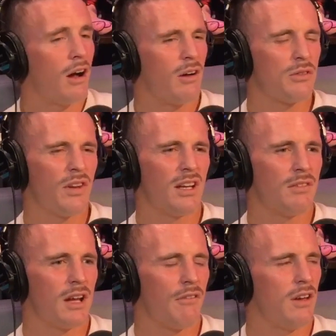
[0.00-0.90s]
I was thinking the
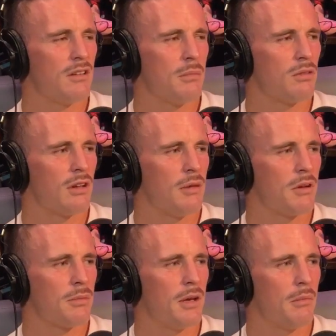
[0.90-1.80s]
other day, I think he
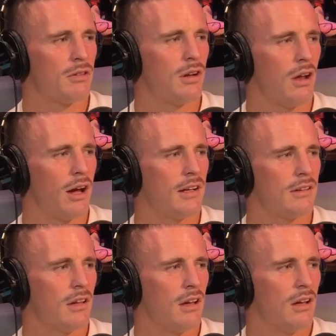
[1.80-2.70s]
must be the most liked